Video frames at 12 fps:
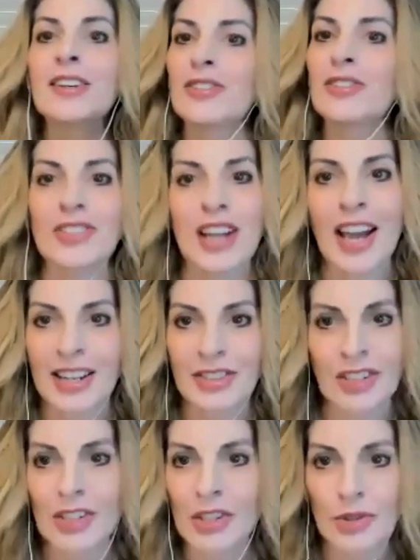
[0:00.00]
just
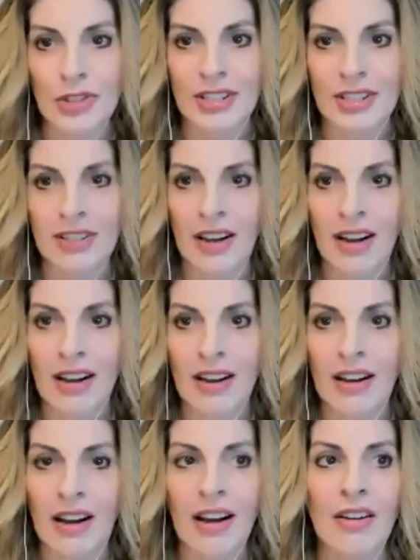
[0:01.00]
execution
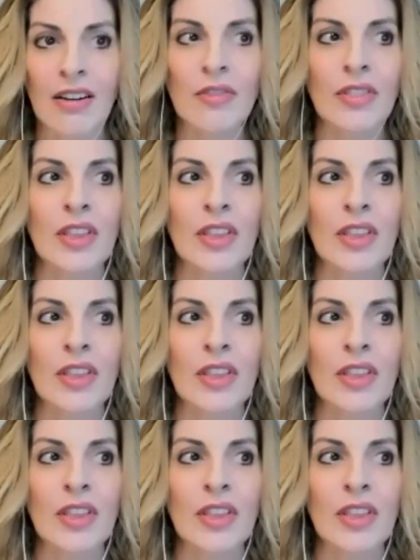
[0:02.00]
of